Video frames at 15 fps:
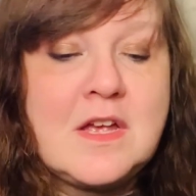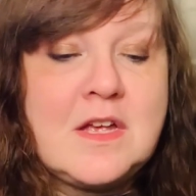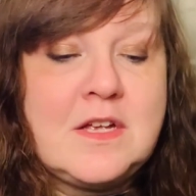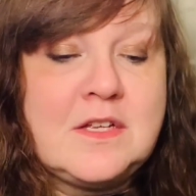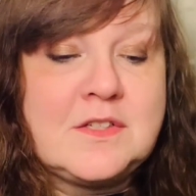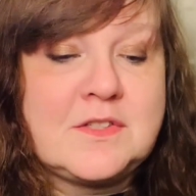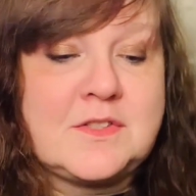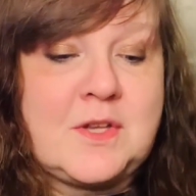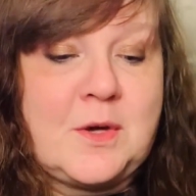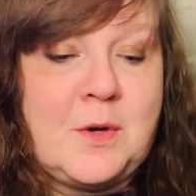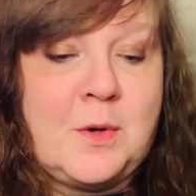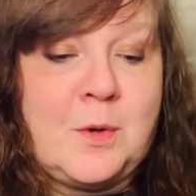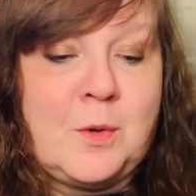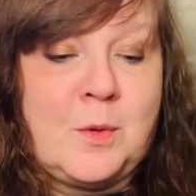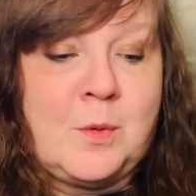
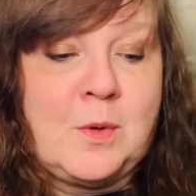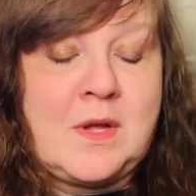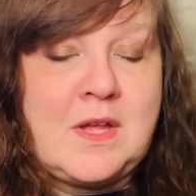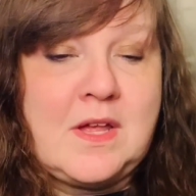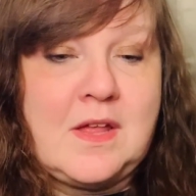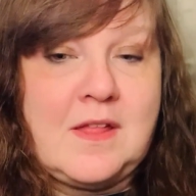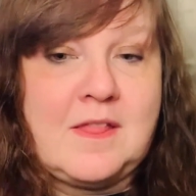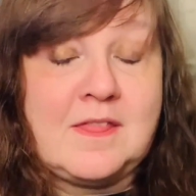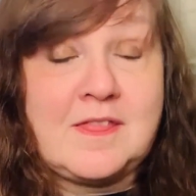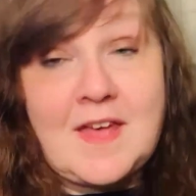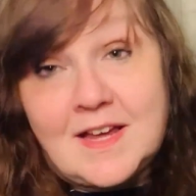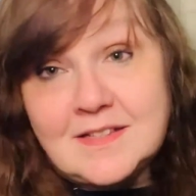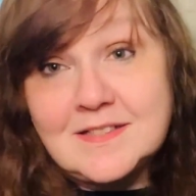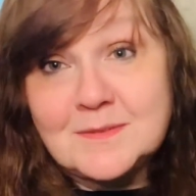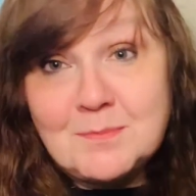So
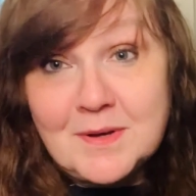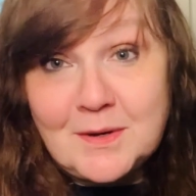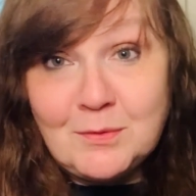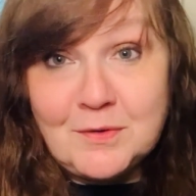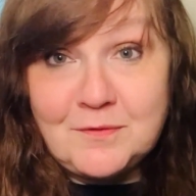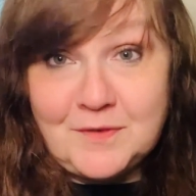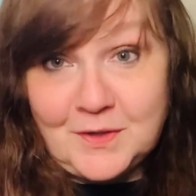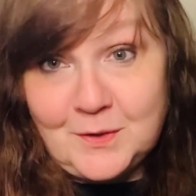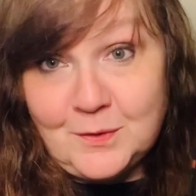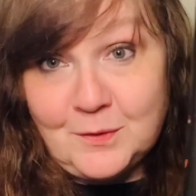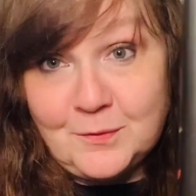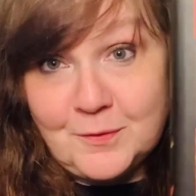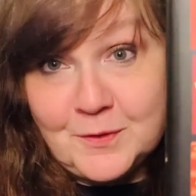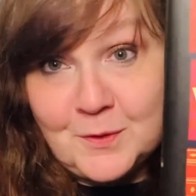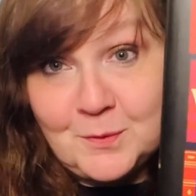that's my
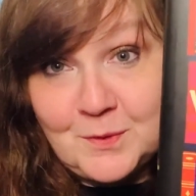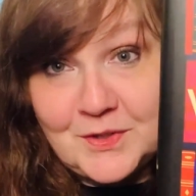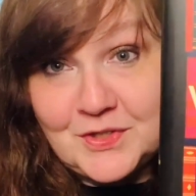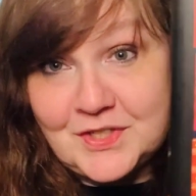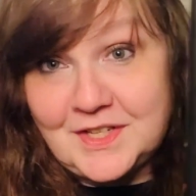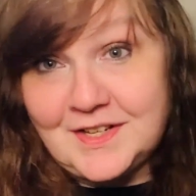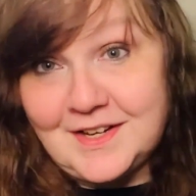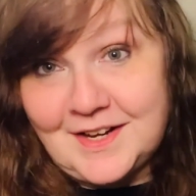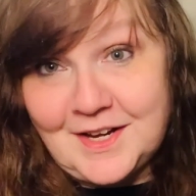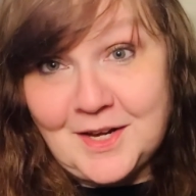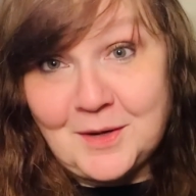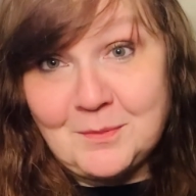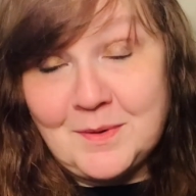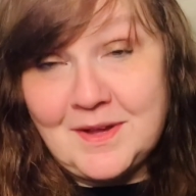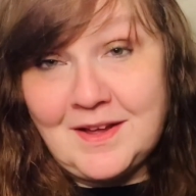review for The Wishing
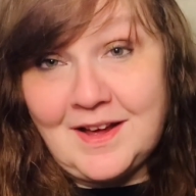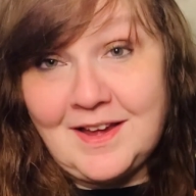Game.